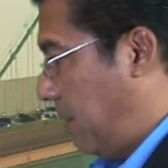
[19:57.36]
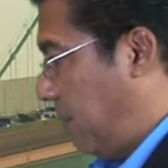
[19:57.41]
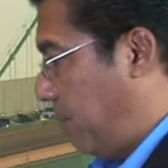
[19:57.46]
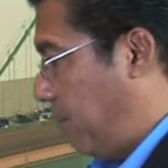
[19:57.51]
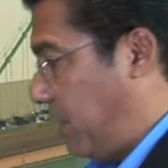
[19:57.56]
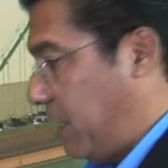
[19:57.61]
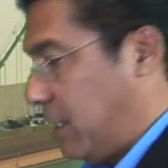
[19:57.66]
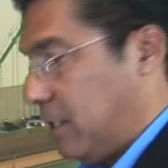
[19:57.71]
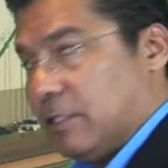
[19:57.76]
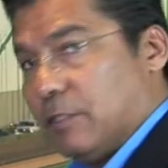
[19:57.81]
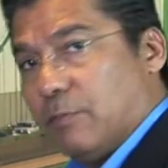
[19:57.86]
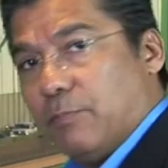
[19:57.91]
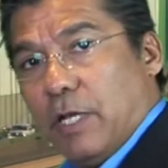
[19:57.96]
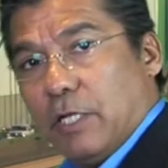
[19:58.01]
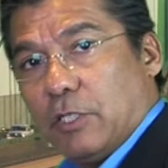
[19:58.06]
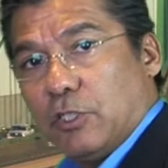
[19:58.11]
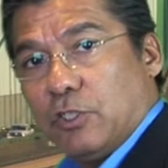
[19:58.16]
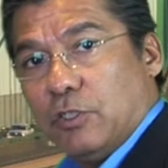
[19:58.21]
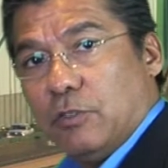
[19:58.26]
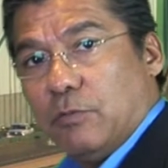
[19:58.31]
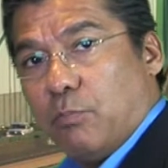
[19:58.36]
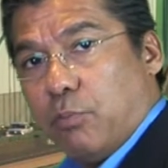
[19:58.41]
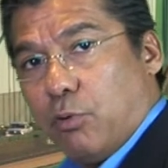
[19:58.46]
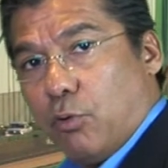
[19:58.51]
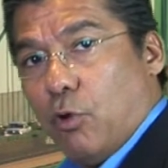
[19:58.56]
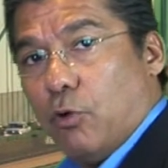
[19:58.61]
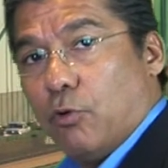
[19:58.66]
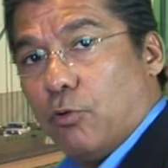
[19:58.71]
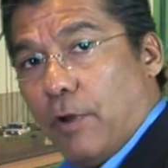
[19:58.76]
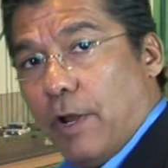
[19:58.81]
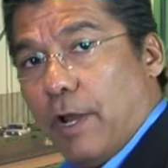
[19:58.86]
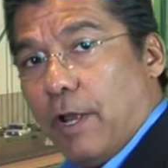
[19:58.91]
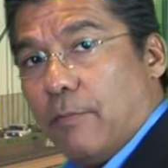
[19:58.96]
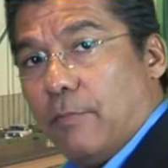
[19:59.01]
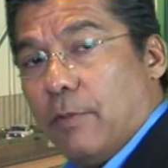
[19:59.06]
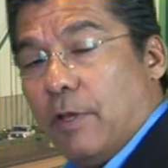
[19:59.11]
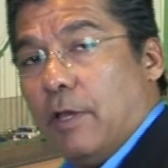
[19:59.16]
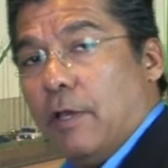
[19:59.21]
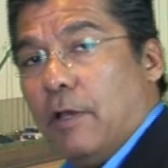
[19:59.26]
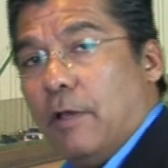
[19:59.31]
bit inspection
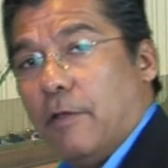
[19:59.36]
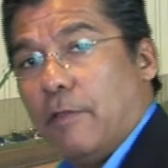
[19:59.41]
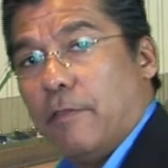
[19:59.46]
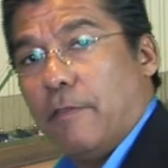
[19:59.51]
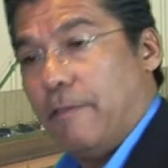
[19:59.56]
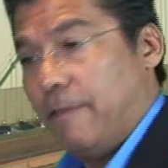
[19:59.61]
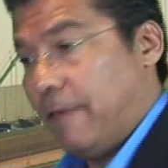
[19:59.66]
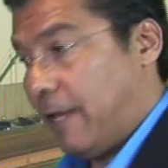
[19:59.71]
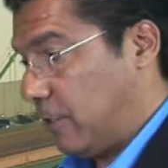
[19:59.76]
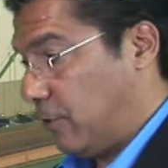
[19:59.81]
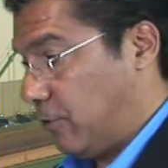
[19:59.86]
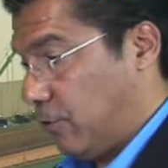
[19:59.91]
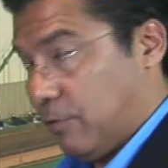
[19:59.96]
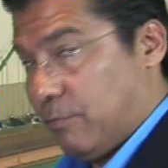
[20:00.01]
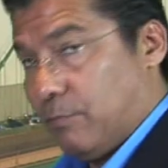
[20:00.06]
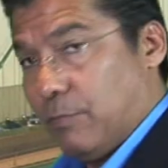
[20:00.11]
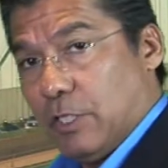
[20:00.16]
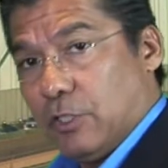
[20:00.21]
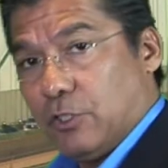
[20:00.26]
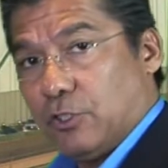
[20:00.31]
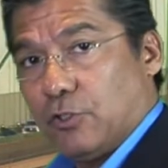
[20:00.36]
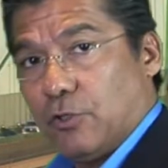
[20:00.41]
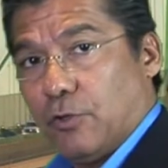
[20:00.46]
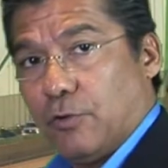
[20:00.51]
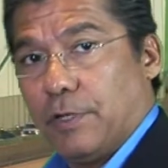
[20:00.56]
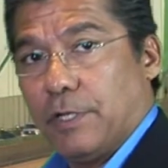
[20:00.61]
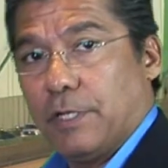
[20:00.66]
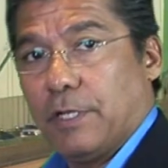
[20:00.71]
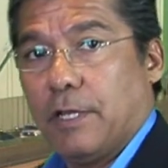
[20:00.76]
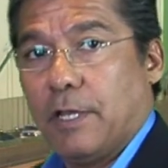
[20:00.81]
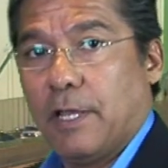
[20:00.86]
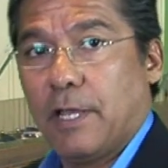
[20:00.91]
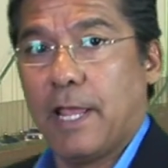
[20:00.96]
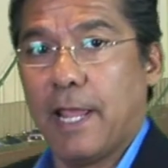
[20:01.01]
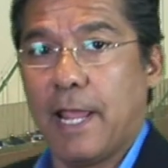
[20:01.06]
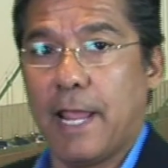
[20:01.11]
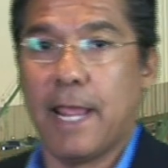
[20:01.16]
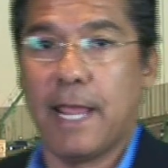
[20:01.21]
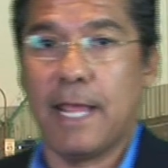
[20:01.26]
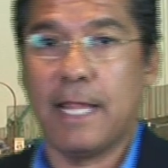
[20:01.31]
program that you're administering,
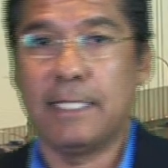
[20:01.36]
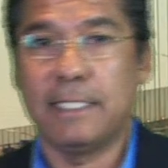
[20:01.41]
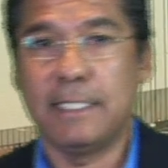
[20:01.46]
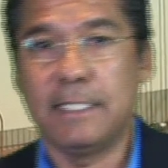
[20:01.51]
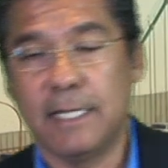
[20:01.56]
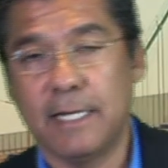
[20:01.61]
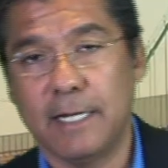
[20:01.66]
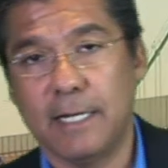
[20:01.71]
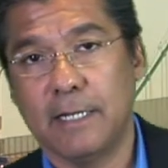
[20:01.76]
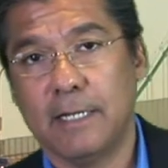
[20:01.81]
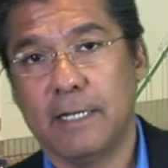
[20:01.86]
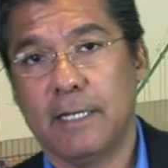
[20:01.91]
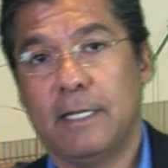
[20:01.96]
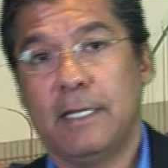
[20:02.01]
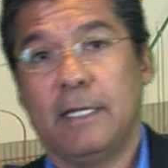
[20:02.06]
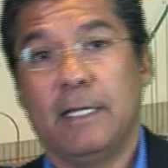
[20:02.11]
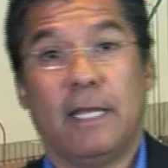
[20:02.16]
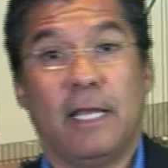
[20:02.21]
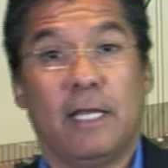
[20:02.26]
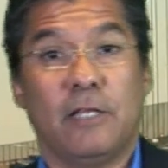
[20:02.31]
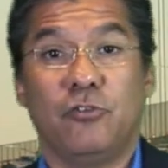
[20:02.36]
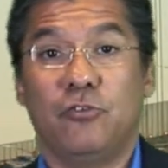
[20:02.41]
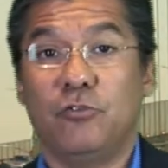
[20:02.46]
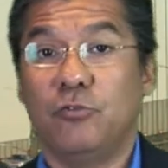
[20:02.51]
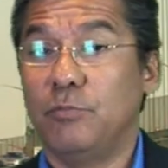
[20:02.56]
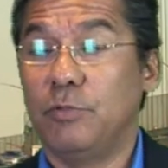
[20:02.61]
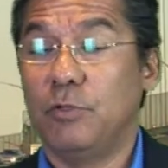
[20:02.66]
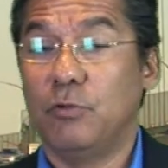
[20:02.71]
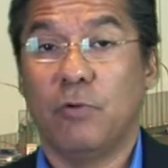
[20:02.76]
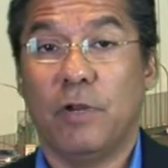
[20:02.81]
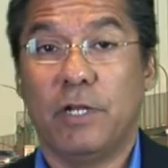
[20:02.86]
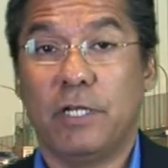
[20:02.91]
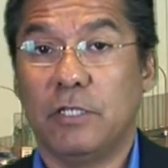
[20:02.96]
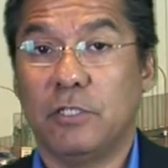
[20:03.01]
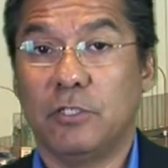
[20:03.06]
and you be ready to